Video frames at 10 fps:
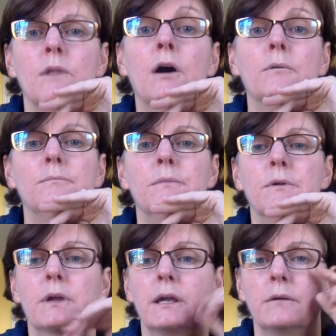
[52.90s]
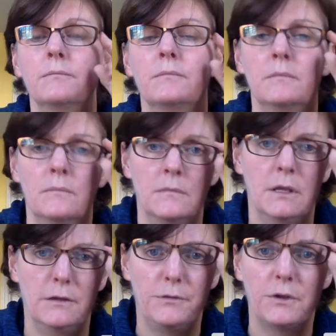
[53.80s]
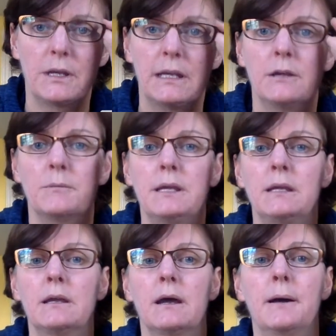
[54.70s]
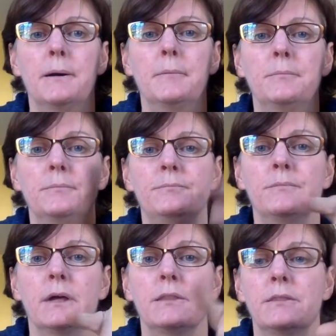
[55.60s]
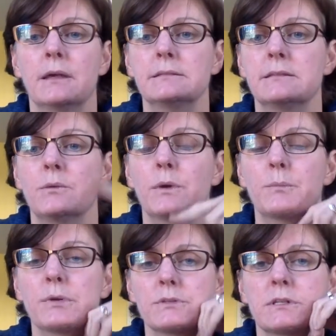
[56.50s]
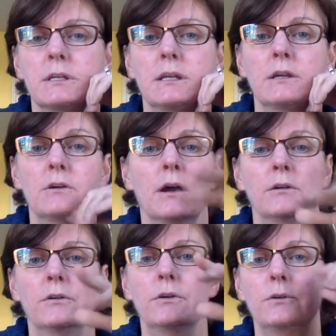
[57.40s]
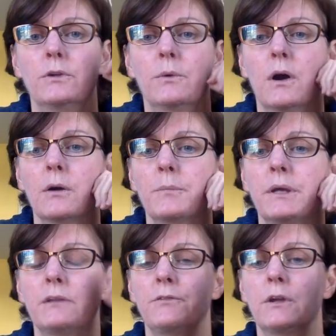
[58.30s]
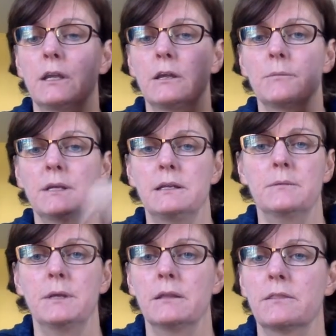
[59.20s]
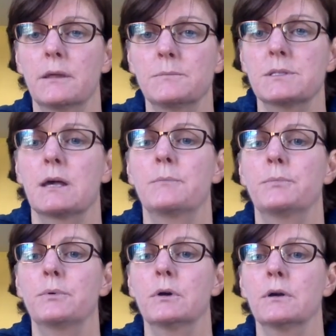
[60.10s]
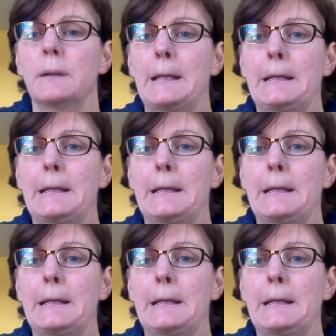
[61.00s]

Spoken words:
Oh, okay. If you can hear me, I see one person in here. I don't know who you are, but if you can hear me, give me a thumbs up or